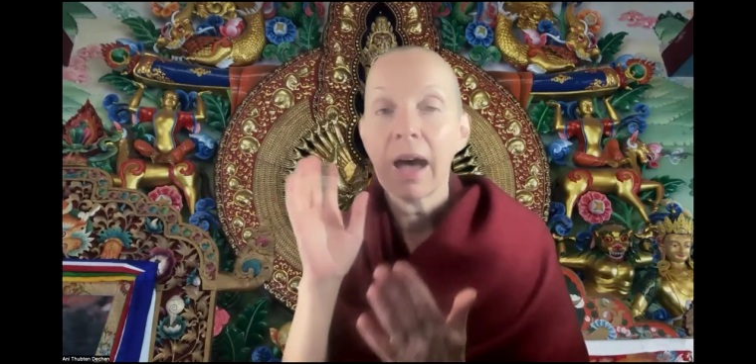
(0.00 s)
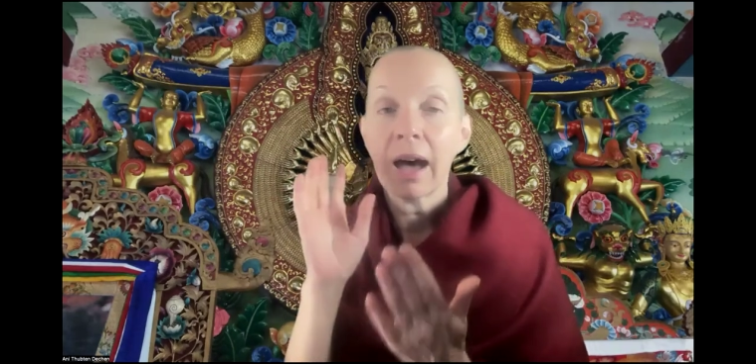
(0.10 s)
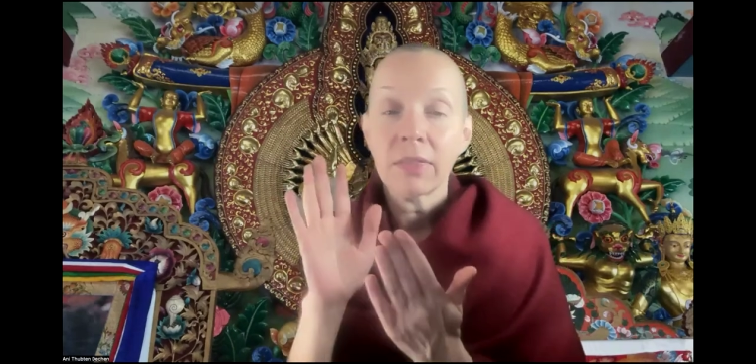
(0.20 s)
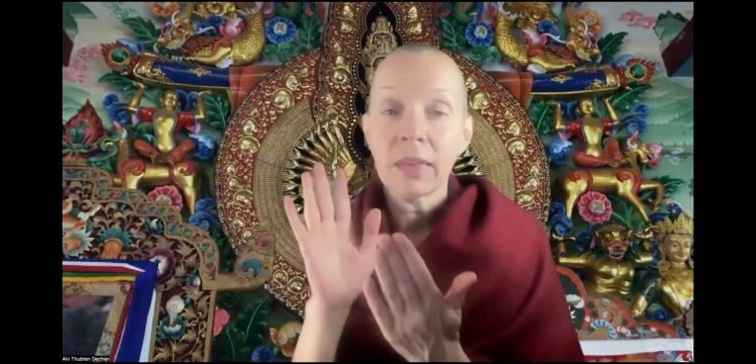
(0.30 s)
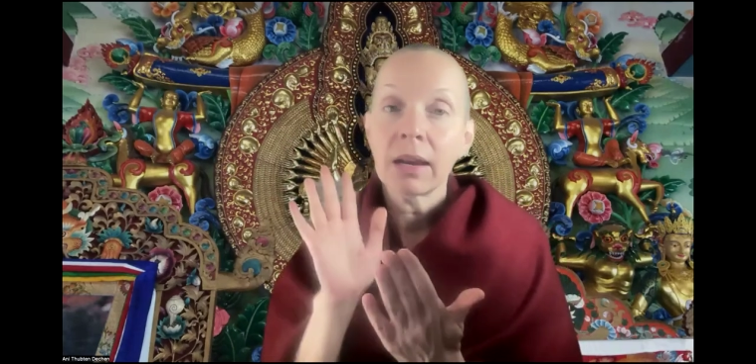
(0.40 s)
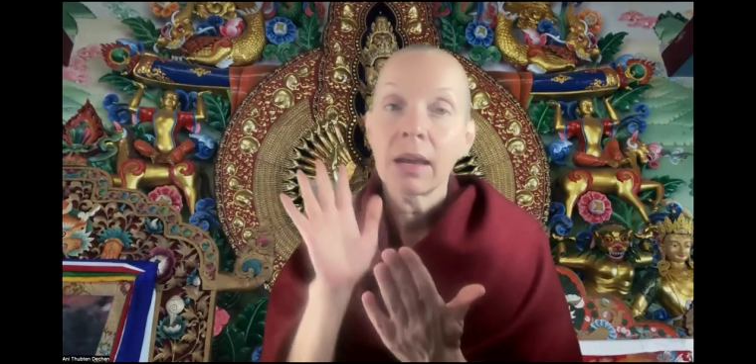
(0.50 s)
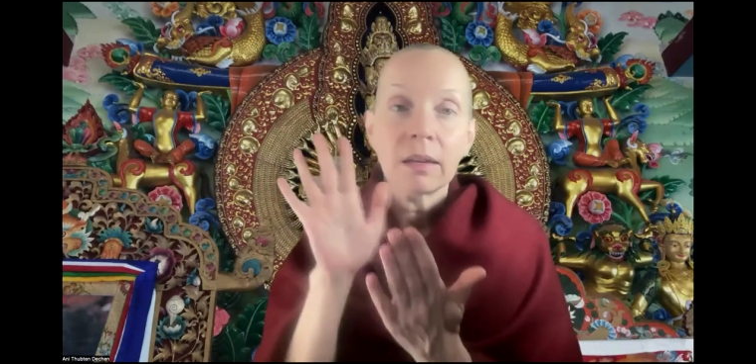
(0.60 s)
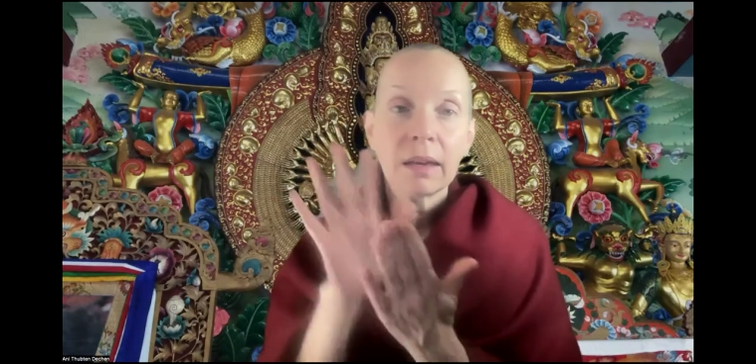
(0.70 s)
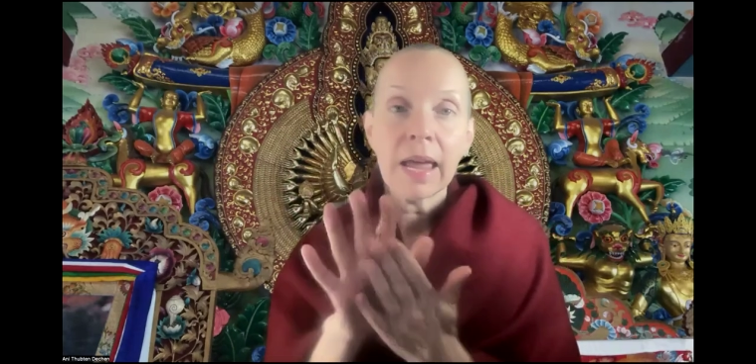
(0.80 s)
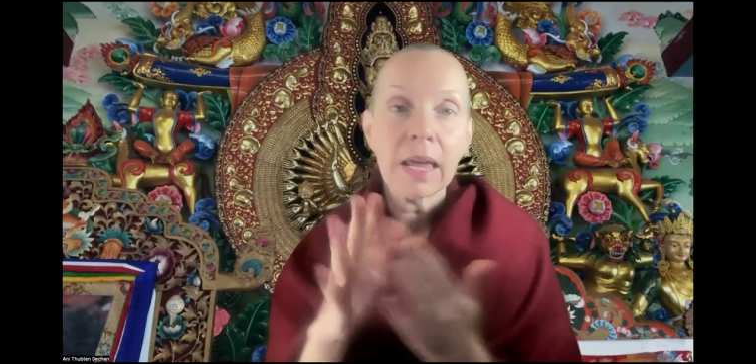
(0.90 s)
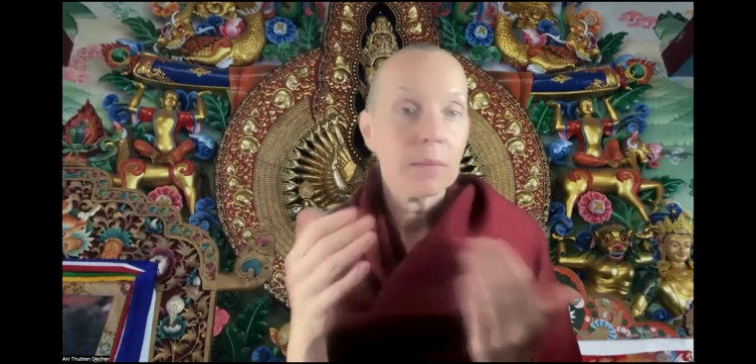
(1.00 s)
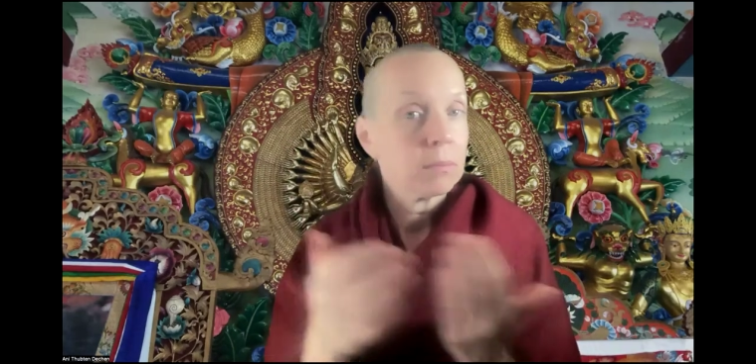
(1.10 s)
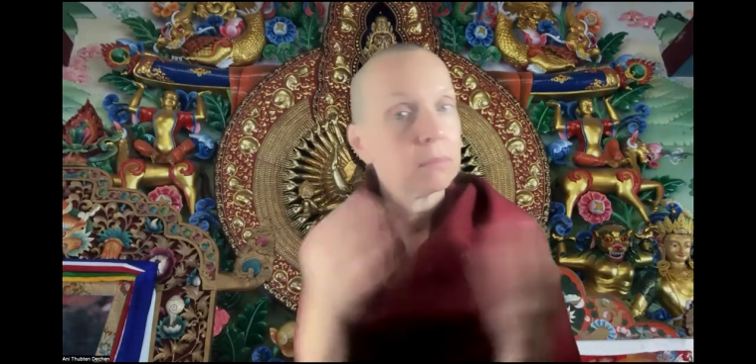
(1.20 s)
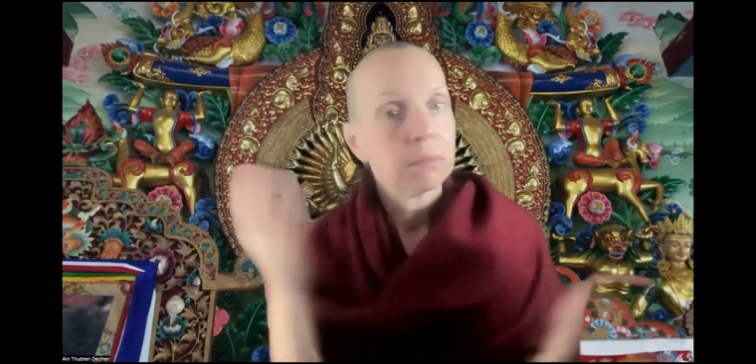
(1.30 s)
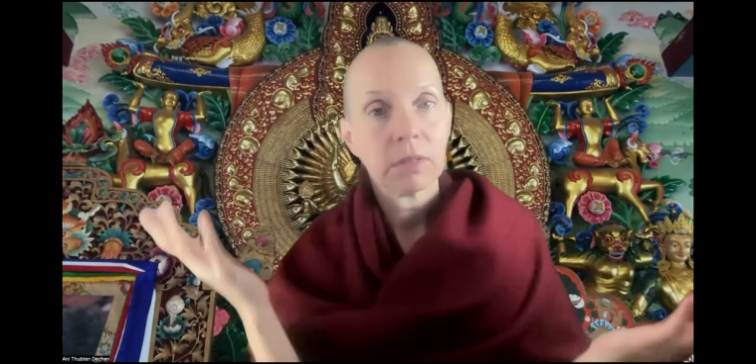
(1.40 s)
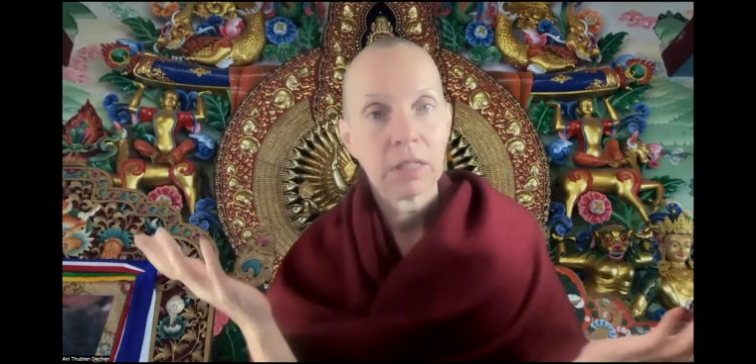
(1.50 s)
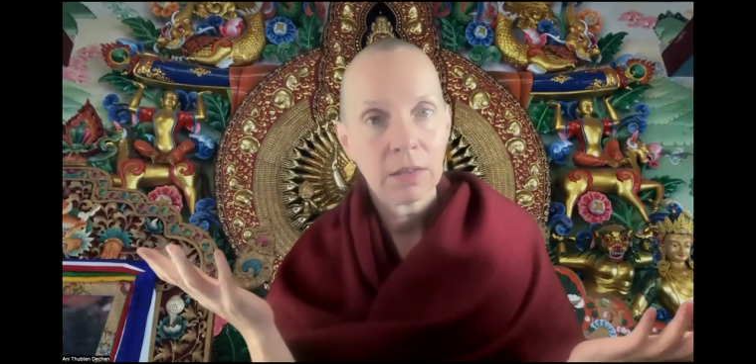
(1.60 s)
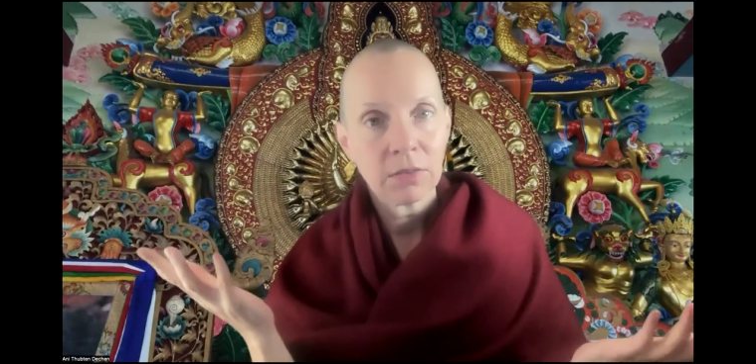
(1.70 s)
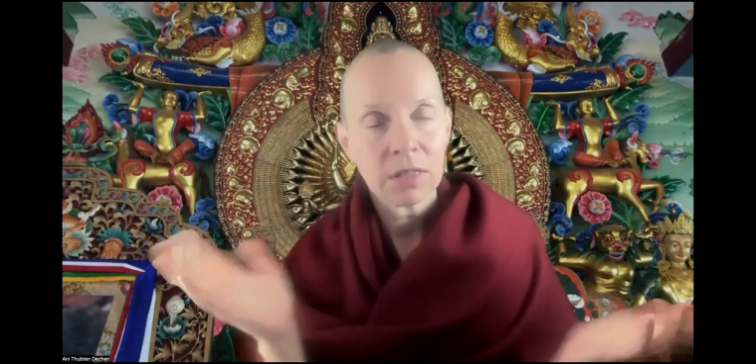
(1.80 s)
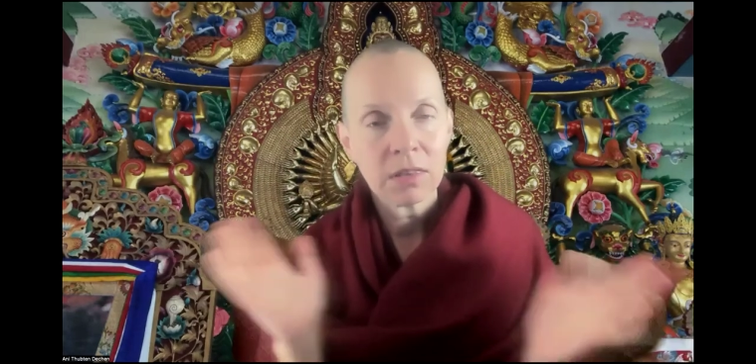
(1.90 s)
and then name
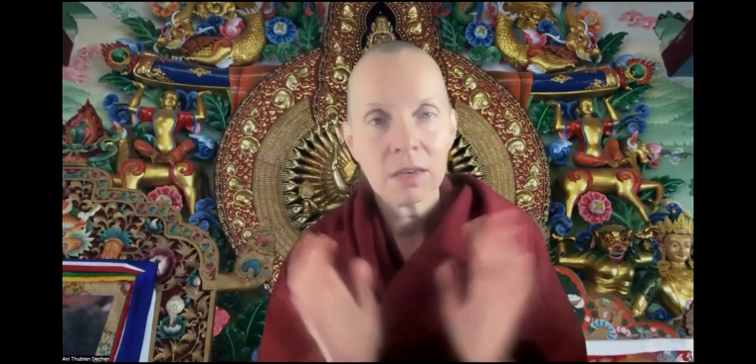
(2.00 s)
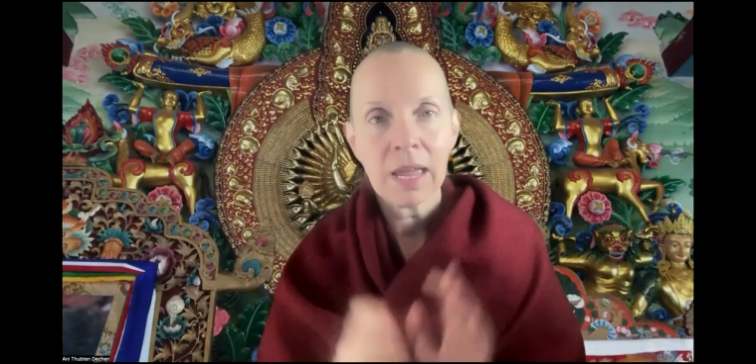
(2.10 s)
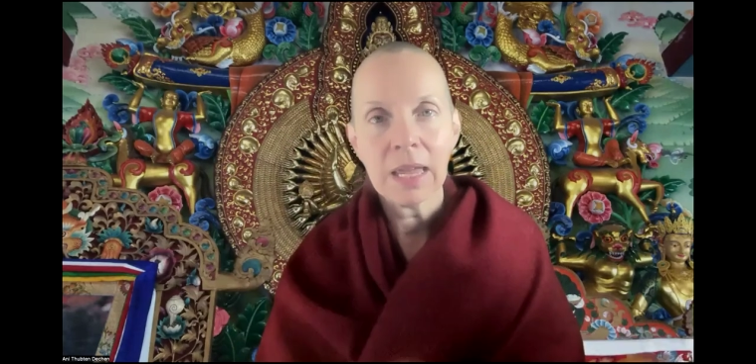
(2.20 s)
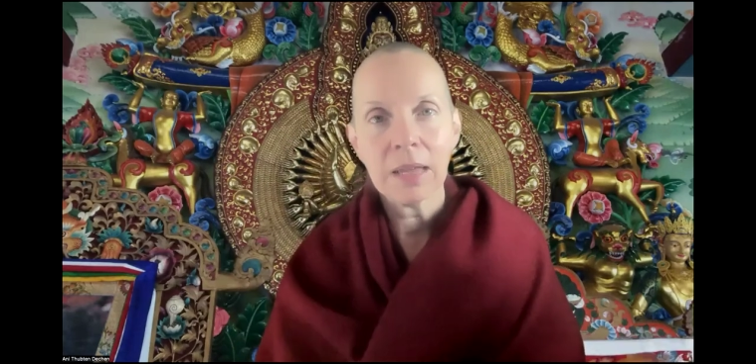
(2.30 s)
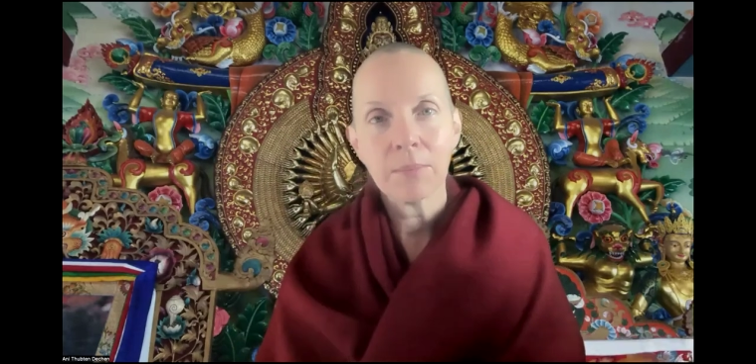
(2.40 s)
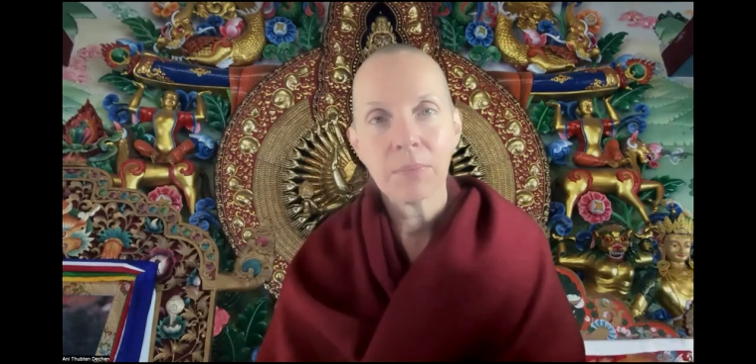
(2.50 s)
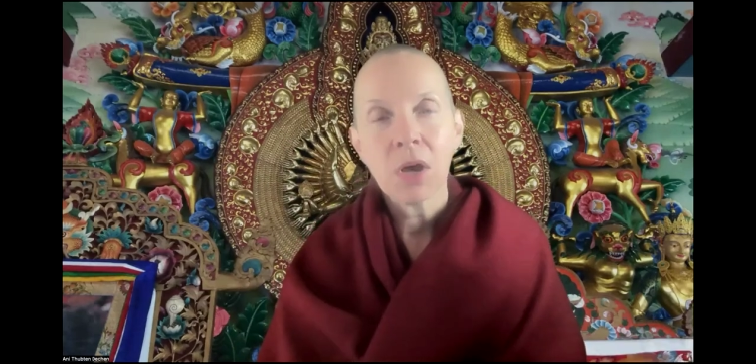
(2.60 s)
gives it the name.